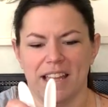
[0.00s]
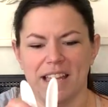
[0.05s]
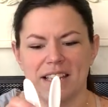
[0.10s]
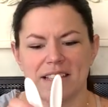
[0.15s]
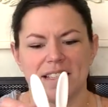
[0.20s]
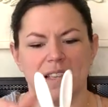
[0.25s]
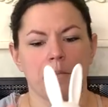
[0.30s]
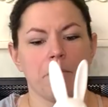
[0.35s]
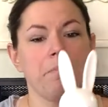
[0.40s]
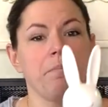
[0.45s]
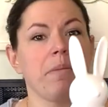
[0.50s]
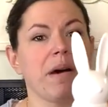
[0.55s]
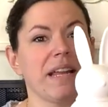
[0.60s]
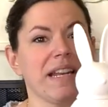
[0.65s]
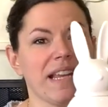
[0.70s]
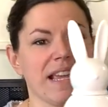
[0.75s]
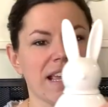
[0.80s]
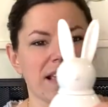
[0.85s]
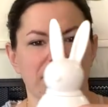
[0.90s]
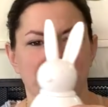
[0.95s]
is a
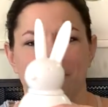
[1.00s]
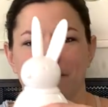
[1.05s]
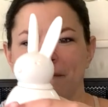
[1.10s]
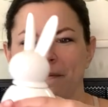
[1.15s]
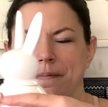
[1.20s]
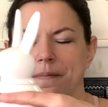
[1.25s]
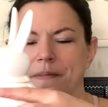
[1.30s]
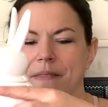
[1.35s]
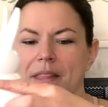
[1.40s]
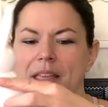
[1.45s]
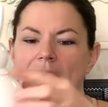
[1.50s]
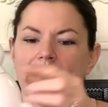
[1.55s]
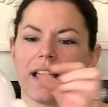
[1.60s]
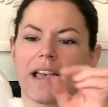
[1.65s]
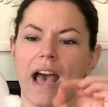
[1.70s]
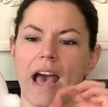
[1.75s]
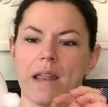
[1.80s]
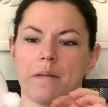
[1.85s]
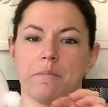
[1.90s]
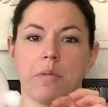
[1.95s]
bunny
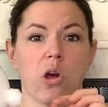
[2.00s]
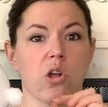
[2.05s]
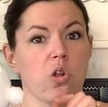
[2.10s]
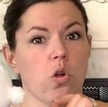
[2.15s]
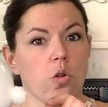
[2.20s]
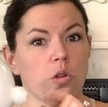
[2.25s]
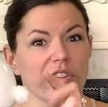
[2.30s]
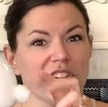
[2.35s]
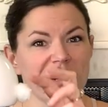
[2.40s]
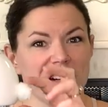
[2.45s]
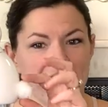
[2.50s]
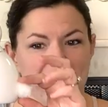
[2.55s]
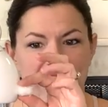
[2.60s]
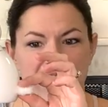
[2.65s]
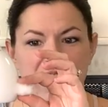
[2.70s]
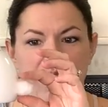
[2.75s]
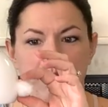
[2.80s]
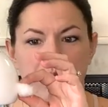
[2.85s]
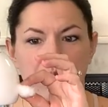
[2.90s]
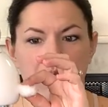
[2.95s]
cotton ball holder
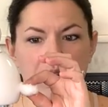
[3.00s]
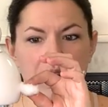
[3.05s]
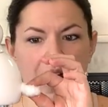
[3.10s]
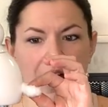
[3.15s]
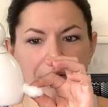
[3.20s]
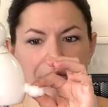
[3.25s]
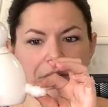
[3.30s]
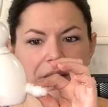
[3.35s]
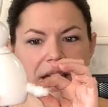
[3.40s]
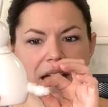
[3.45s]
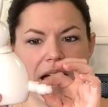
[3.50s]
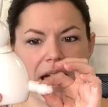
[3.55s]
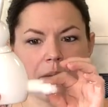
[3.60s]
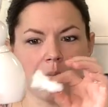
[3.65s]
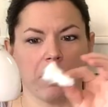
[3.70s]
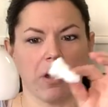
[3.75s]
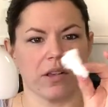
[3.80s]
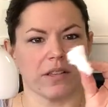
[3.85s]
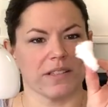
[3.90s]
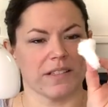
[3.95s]
and you pull out the cotton
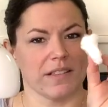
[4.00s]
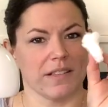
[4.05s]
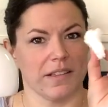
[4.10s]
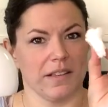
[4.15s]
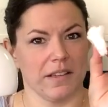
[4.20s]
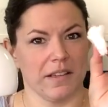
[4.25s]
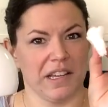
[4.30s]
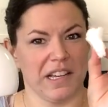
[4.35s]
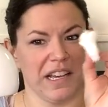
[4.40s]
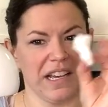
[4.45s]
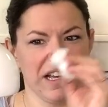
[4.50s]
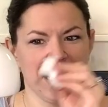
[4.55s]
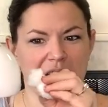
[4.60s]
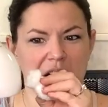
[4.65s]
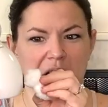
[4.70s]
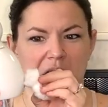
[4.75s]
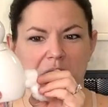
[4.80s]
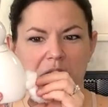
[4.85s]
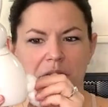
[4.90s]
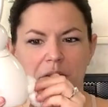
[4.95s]
balls
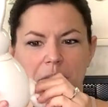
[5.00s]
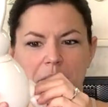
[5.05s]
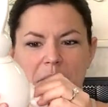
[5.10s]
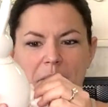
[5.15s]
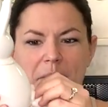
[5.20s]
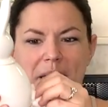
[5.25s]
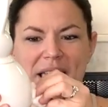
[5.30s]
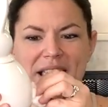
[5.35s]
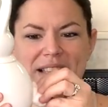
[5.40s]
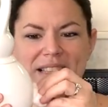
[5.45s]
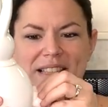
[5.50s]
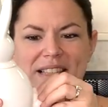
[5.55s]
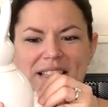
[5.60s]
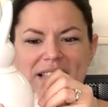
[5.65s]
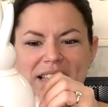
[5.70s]
from the base.